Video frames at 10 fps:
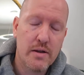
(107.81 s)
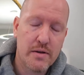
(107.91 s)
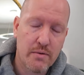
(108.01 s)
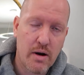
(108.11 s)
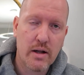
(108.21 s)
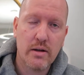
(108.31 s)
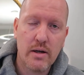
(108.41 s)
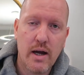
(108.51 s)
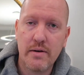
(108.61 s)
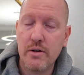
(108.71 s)

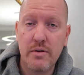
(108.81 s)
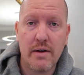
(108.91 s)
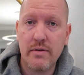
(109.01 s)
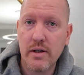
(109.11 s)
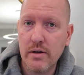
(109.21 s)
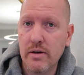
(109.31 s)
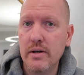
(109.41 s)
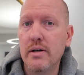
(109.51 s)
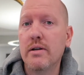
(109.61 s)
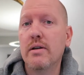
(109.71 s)
Theoretically, and you definitely
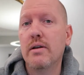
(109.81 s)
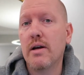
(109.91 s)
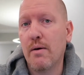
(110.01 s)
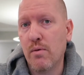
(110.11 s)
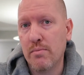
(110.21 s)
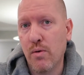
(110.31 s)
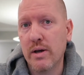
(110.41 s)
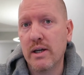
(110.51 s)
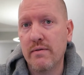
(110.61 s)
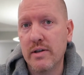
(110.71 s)
could at one
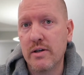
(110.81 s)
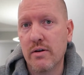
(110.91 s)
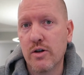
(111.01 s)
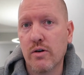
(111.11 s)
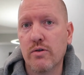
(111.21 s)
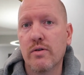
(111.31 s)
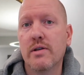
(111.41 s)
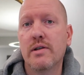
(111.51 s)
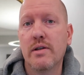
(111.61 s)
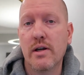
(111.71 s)
point give it to your children
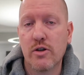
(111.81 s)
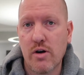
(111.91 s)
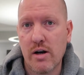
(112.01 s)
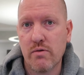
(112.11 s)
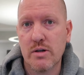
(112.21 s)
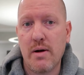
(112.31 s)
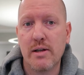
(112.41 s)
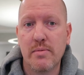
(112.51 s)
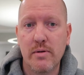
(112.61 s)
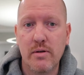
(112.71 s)
so they could try to
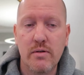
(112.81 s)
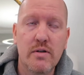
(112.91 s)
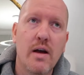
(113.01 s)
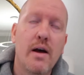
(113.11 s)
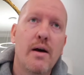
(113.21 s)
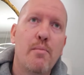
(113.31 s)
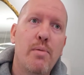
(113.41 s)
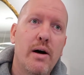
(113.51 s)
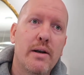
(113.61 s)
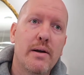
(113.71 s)
responsibly use,
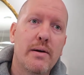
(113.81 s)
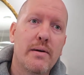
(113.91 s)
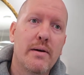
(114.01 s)
but